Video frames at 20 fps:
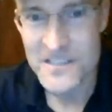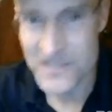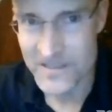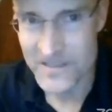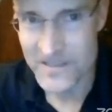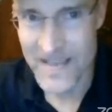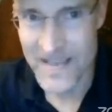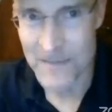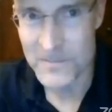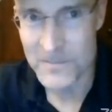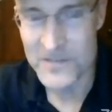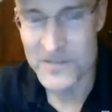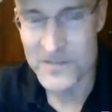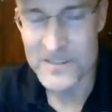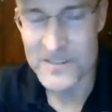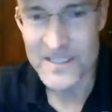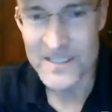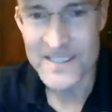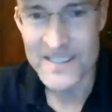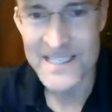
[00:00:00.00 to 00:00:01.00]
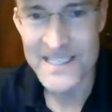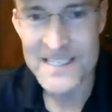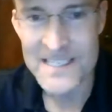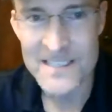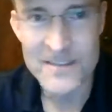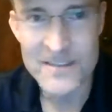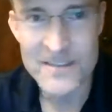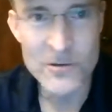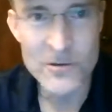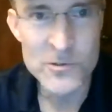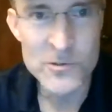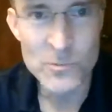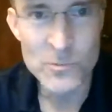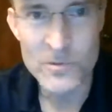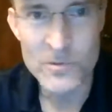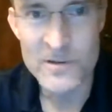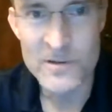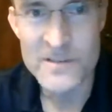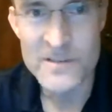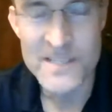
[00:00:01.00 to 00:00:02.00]
that music, into those
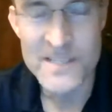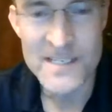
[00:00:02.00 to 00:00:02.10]
words,